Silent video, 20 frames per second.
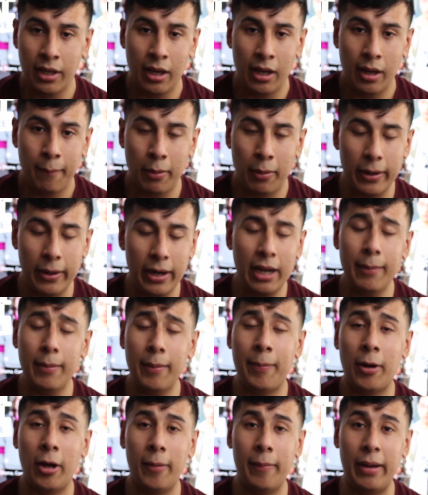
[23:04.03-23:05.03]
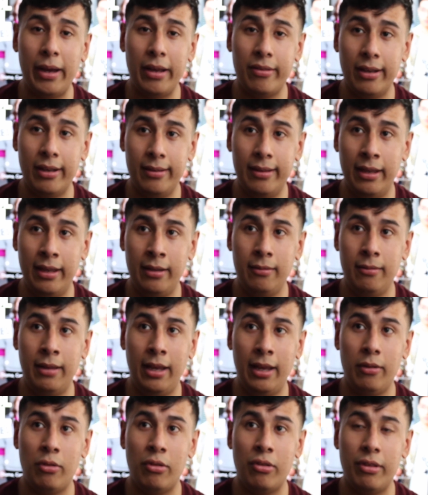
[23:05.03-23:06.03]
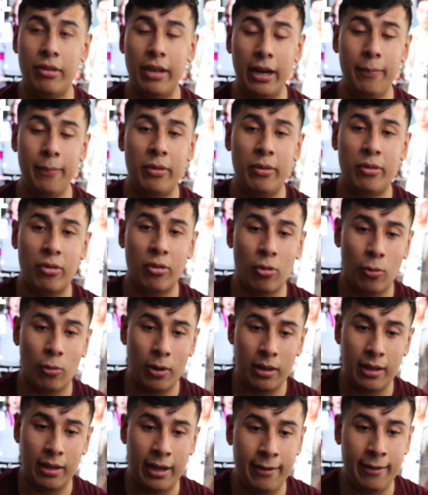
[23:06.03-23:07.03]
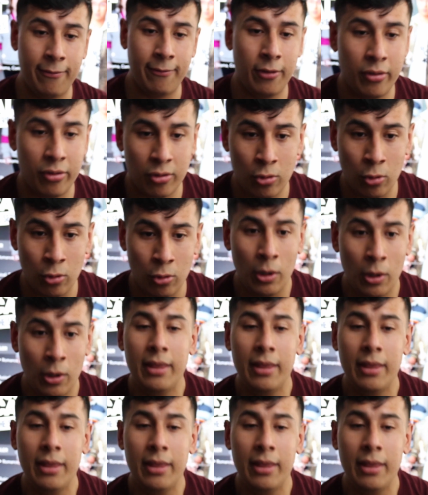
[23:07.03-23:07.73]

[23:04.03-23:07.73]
But what I am appalled by is that they set up the storyline for the school.